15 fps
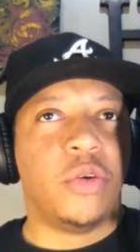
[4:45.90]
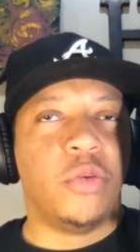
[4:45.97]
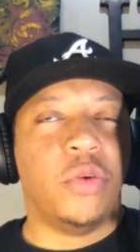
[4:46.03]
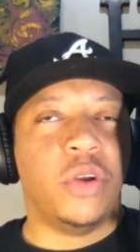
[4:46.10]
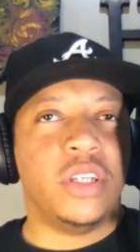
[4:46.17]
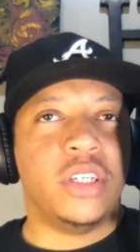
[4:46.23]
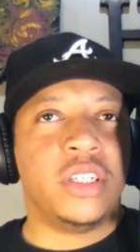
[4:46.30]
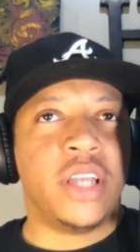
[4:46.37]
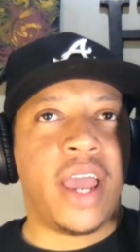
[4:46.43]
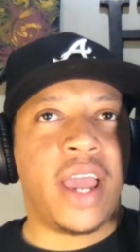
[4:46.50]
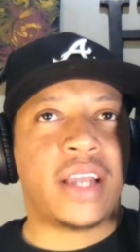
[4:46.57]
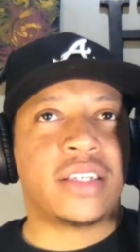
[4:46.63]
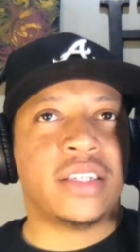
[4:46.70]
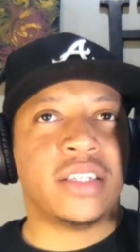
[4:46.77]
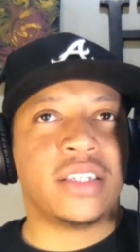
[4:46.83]
when
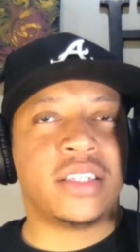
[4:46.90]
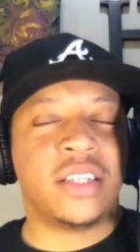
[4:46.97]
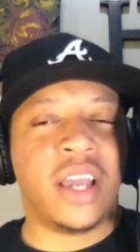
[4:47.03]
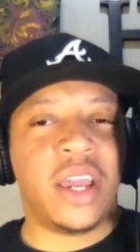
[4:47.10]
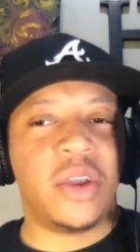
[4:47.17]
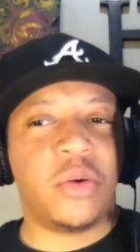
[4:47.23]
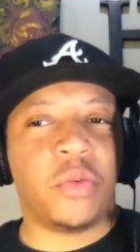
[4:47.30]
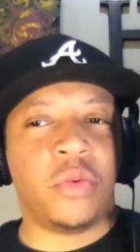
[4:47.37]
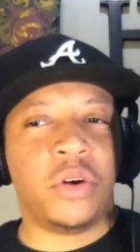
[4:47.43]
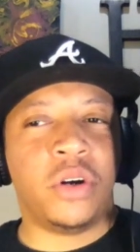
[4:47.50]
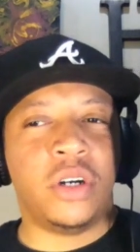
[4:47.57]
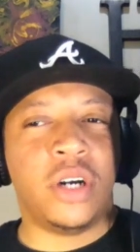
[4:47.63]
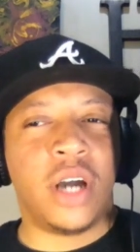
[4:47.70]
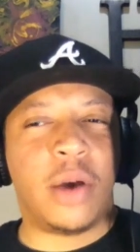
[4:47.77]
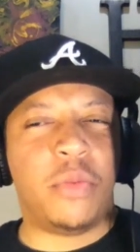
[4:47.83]
Jackson State
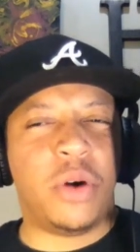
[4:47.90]
won, I